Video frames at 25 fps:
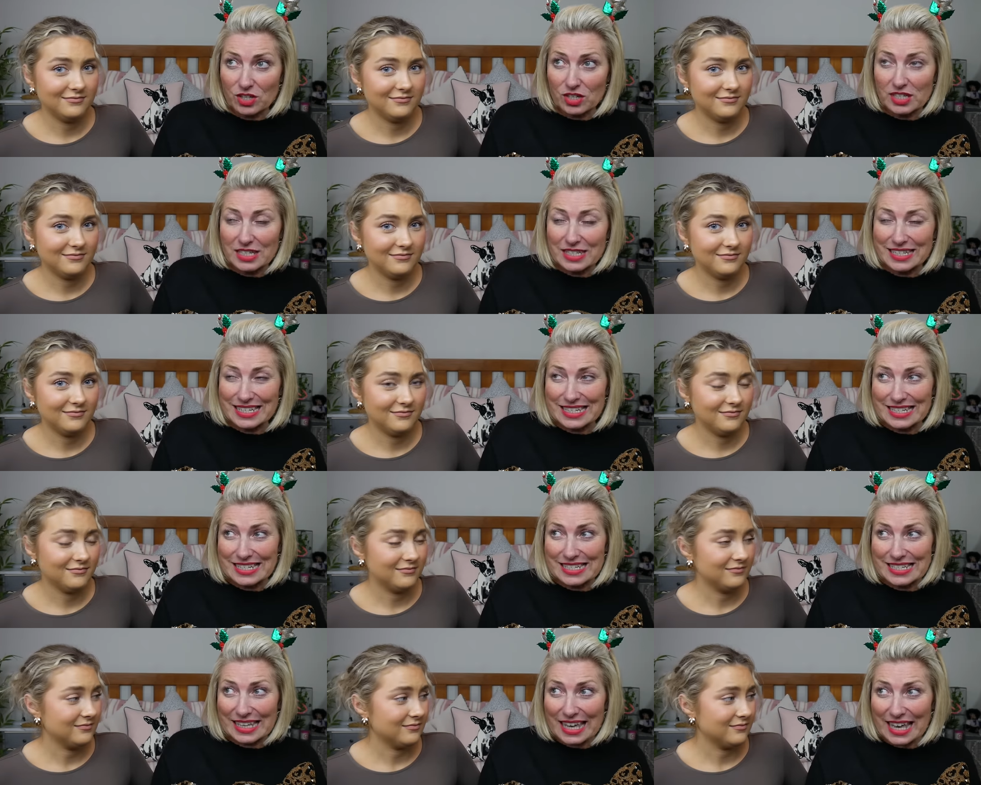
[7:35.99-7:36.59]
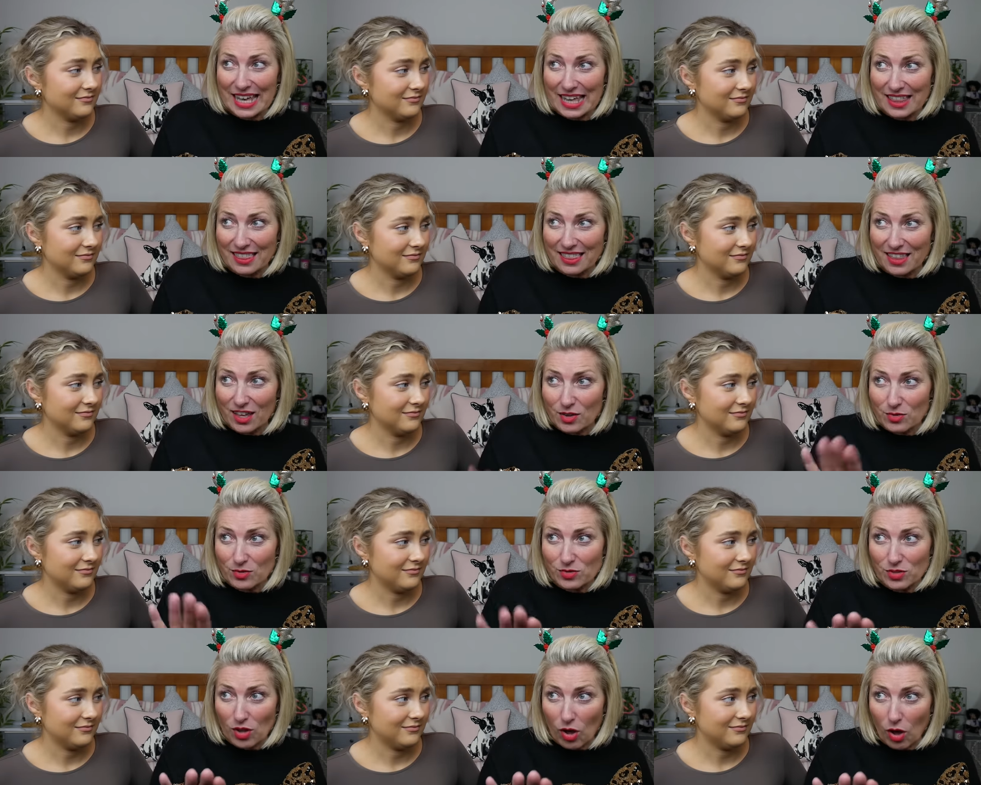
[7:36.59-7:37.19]
Speaker 1: you need to kick
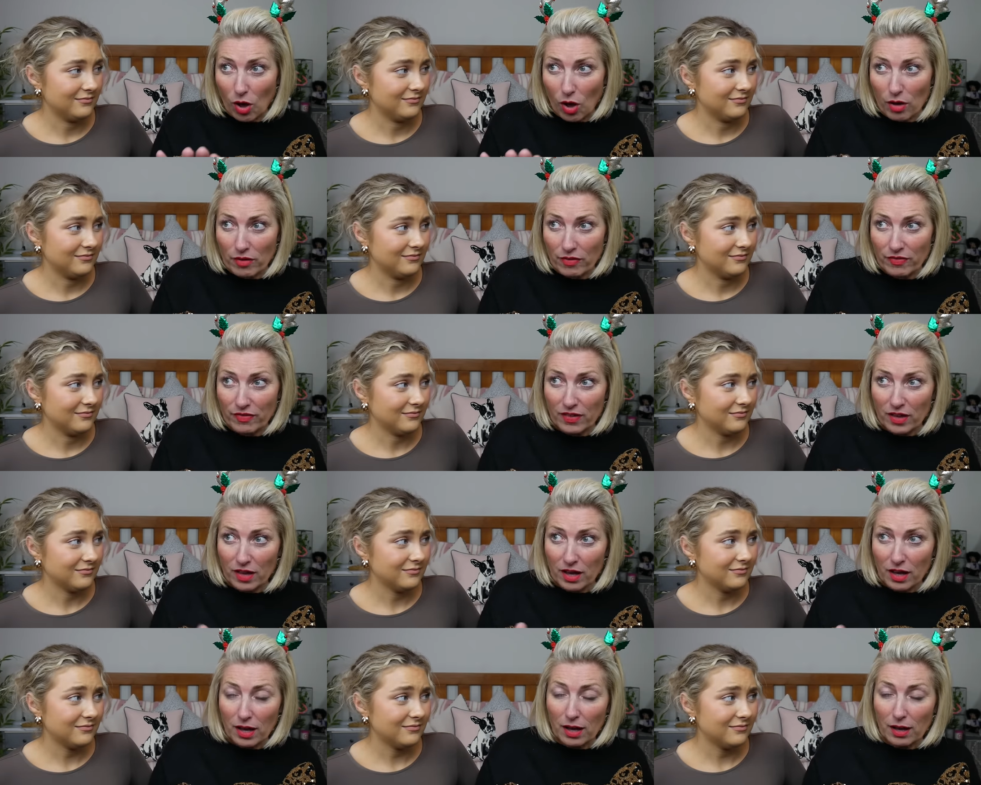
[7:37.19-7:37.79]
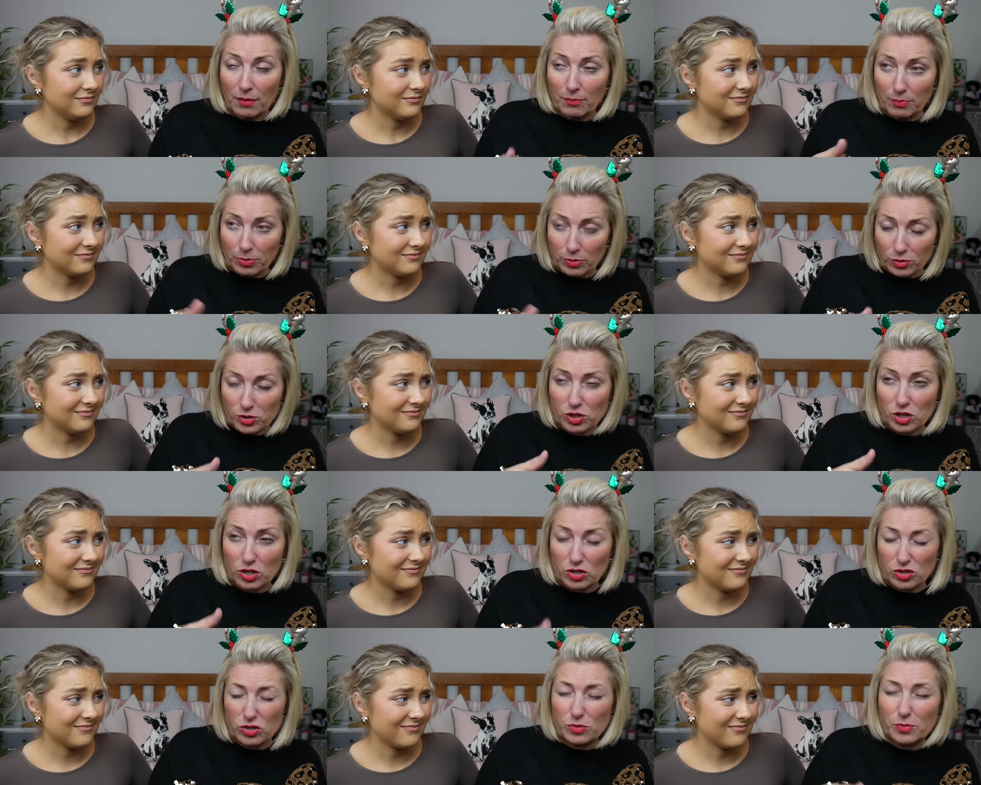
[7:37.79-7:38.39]
those off and
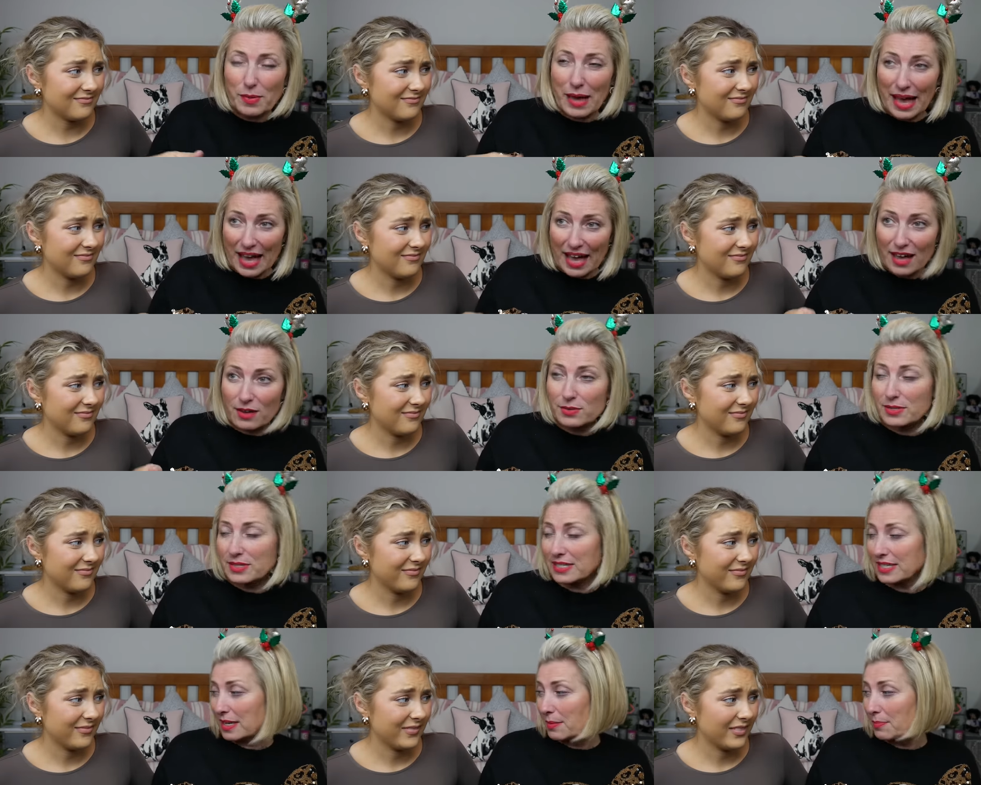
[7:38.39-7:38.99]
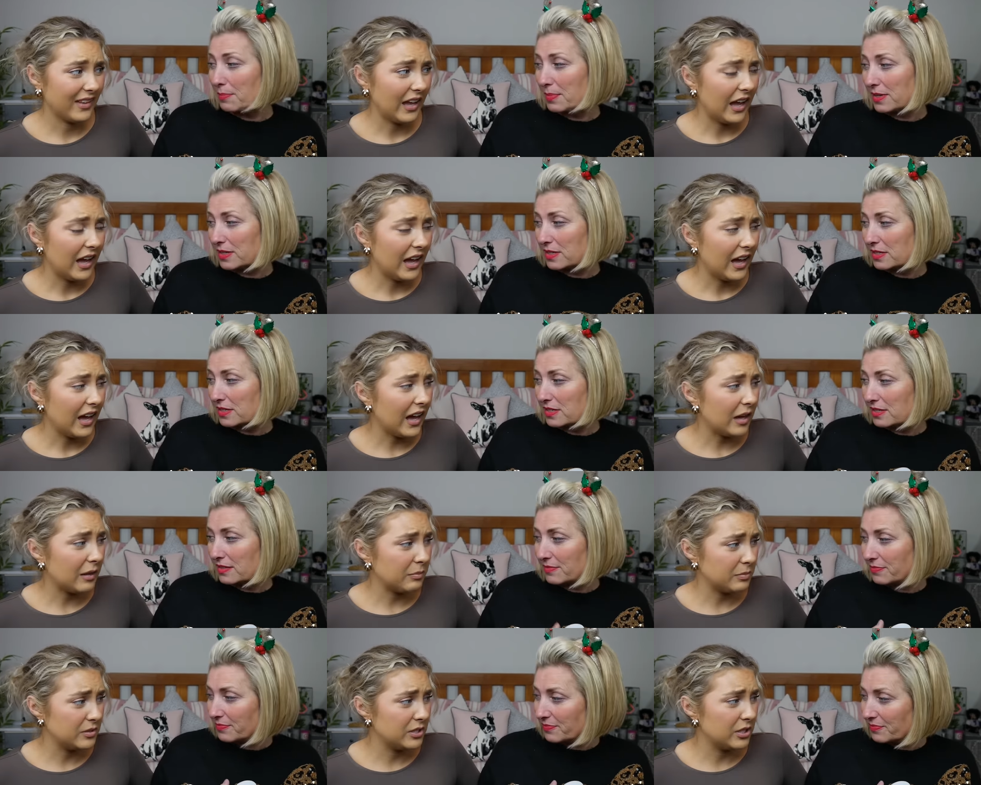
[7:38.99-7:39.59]
put on some house slippers.
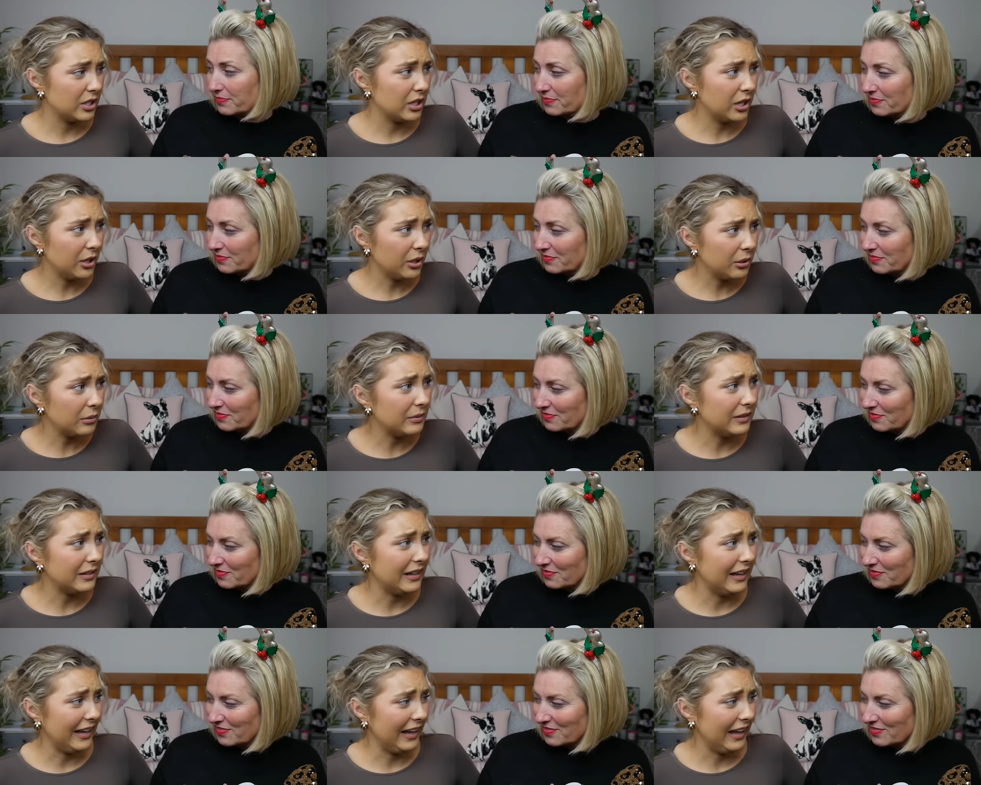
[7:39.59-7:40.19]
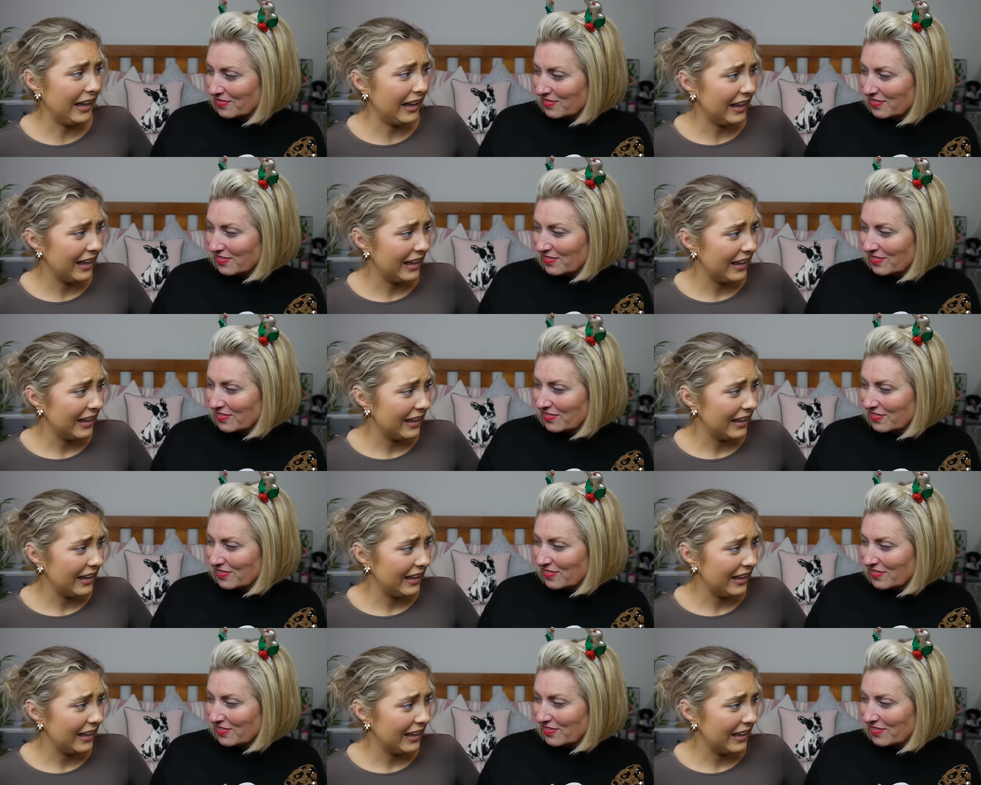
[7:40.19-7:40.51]
Absolutely.